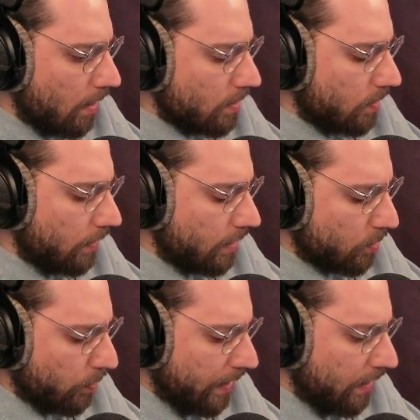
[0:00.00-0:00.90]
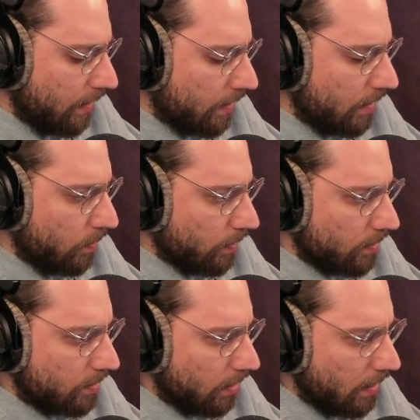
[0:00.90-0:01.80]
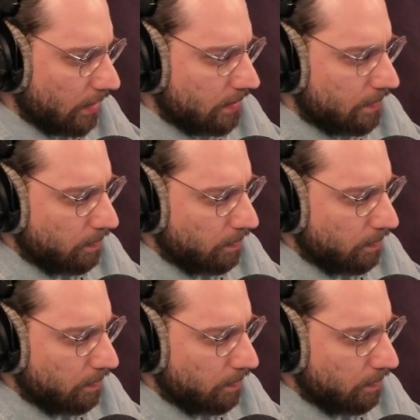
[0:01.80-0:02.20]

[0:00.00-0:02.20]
So in this week you will start